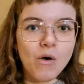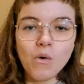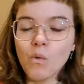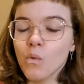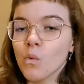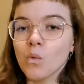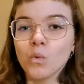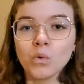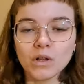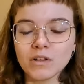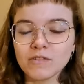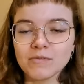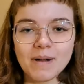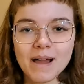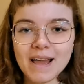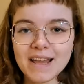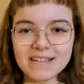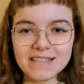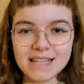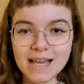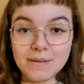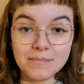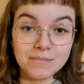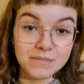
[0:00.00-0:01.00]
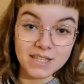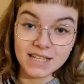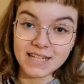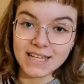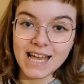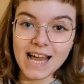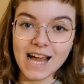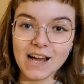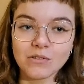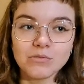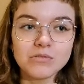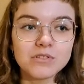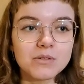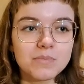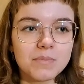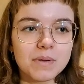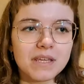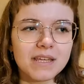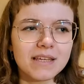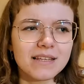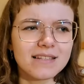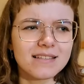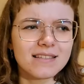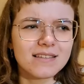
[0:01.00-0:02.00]
all of my exams that count,
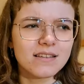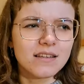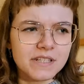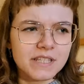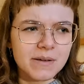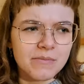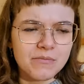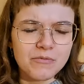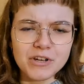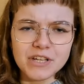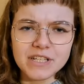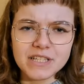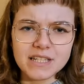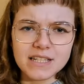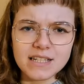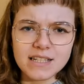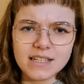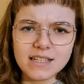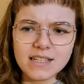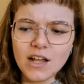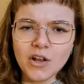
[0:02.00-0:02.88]
because for some reason,